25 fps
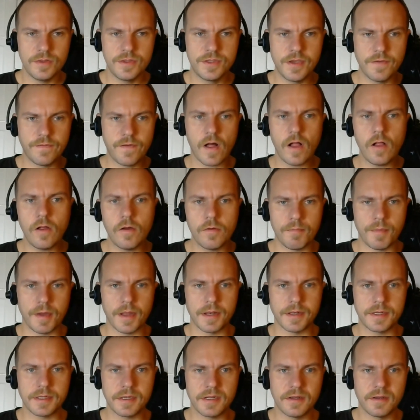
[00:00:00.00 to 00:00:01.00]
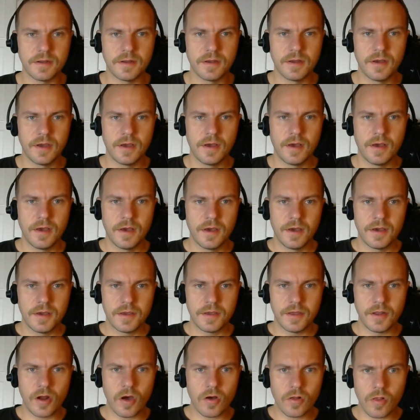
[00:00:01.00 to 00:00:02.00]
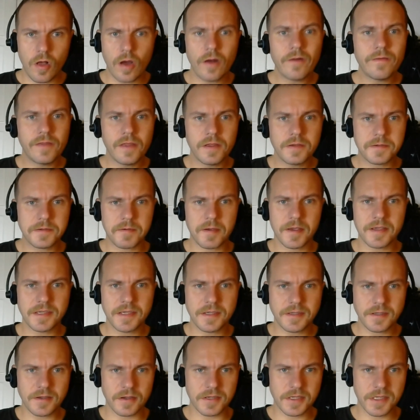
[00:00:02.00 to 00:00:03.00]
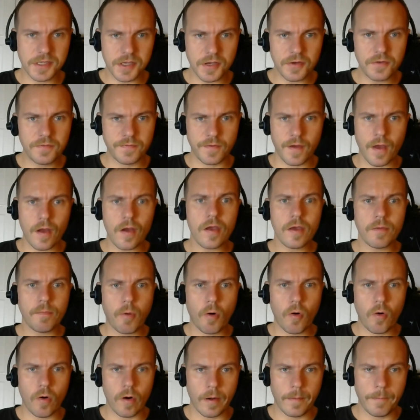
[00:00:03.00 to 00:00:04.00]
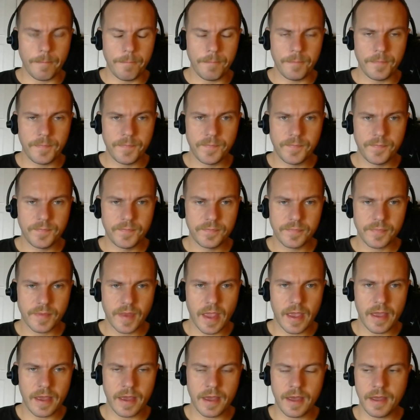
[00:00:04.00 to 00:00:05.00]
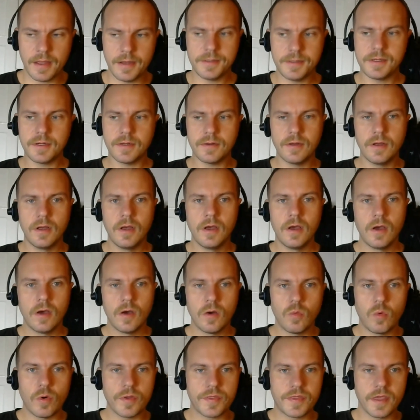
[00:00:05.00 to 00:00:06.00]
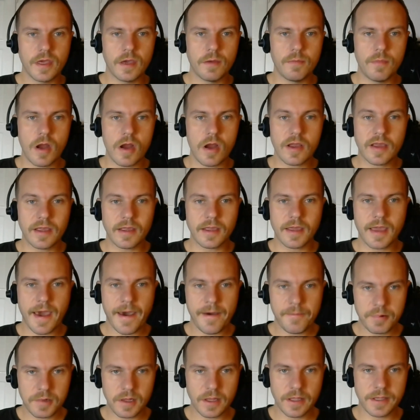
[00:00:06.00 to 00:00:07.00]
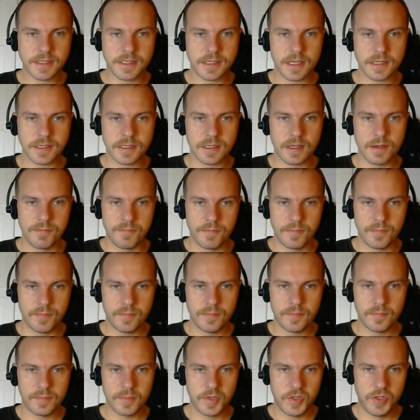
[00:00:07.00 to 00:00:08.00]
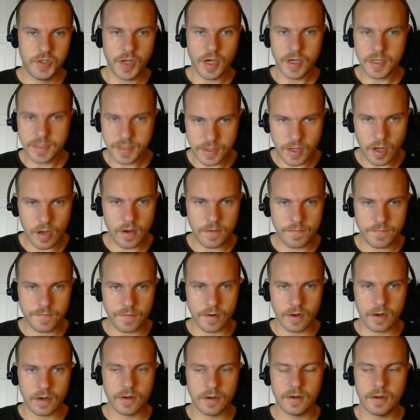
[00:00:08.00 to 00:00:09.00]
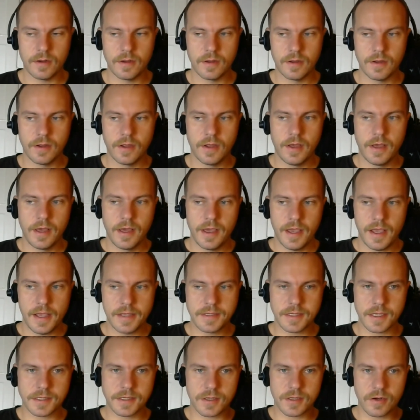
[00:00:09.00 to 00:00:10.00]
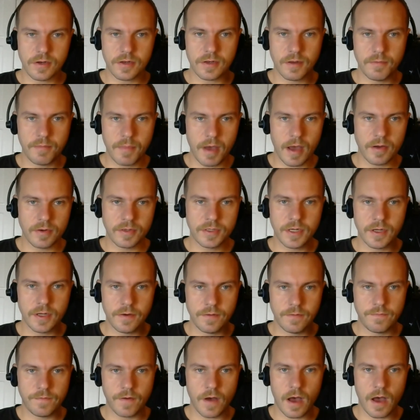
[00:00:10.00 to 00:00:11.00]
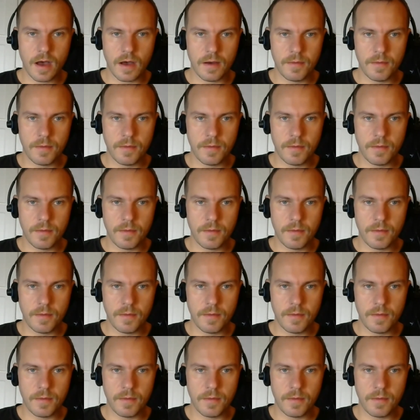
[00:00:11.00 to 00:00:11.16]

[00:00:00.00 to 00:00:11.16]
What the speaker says: development. A lot of these places are still very poor. And what the American capitalist system does offer is a certain amount of